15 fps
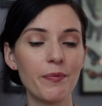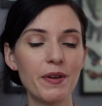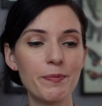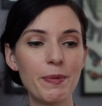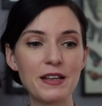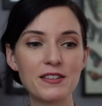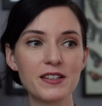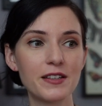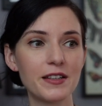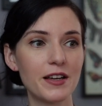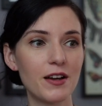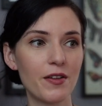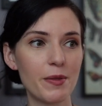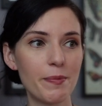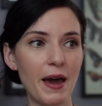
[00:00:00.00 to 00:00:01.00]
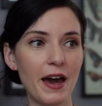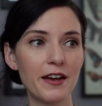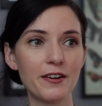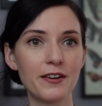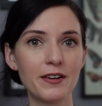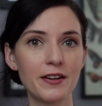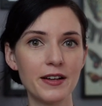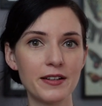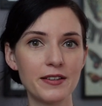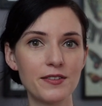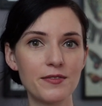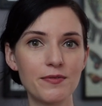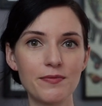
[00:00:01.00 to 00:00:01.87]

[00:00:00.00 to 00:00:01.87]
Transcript: It basically, on the pattern, it